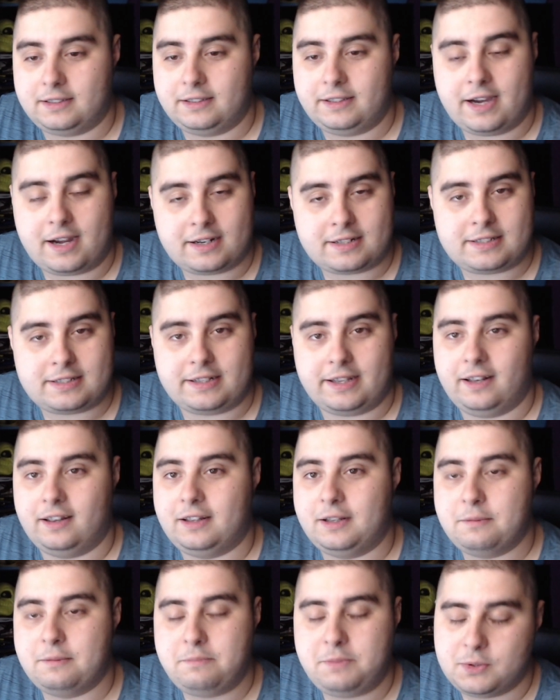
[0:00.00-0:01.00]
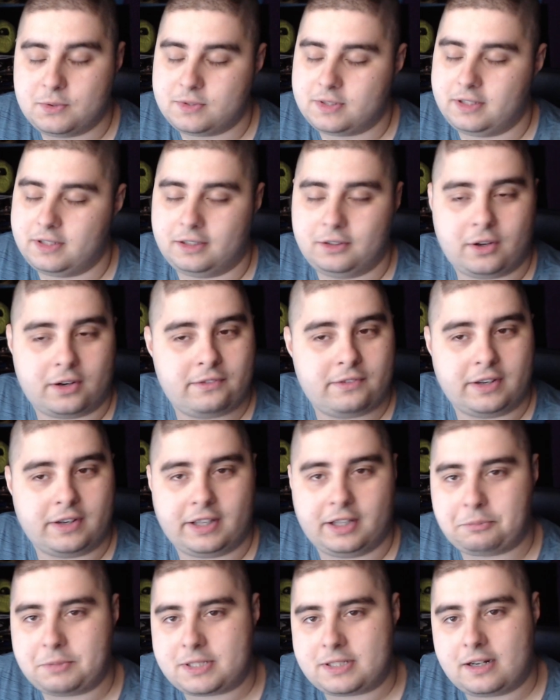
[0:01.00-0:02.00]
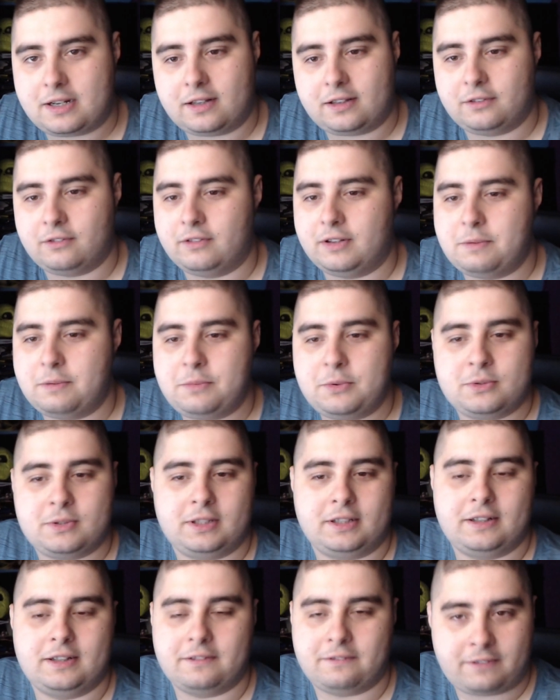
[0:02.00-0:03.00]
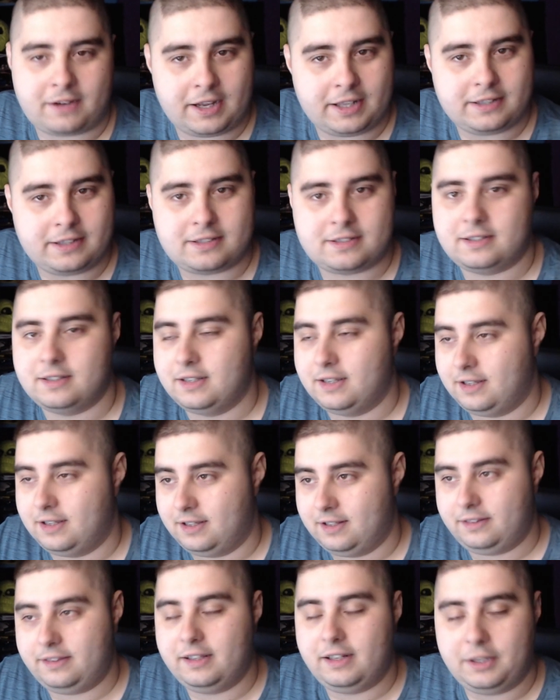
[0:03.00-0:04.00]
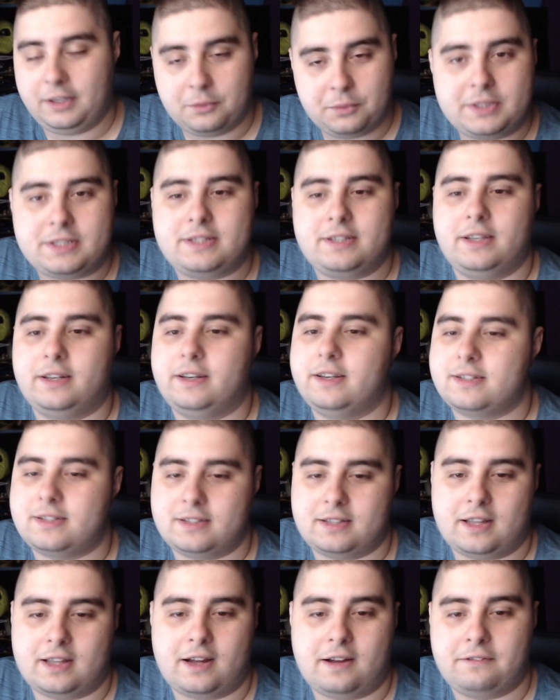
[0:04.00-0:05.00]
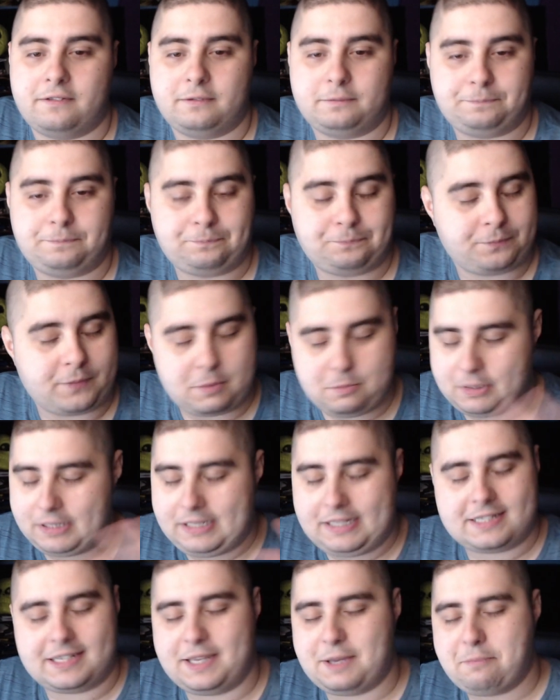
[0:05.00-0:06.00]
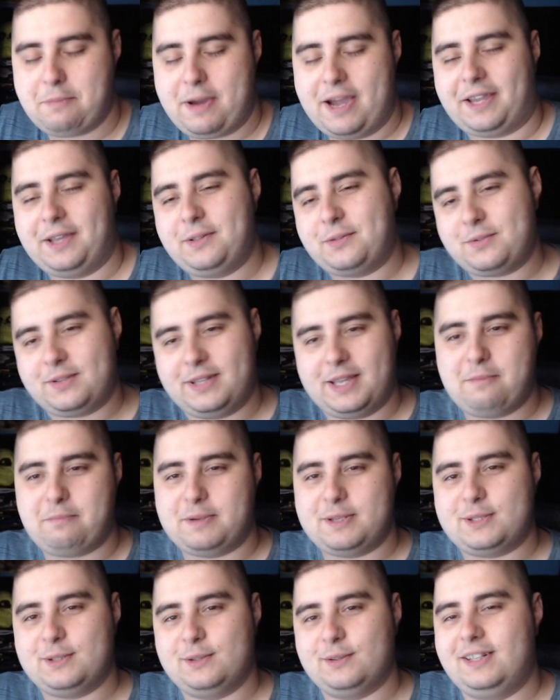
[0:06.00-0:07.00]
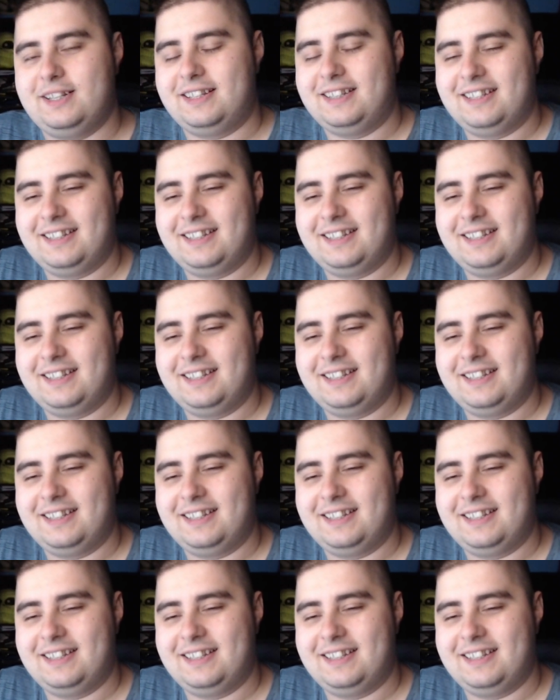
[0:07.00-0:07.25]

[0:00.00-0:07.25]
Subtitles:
The art style, the music, don't even get me started on the music, the fights, dealing with serious stuff. But let's get back into the episode.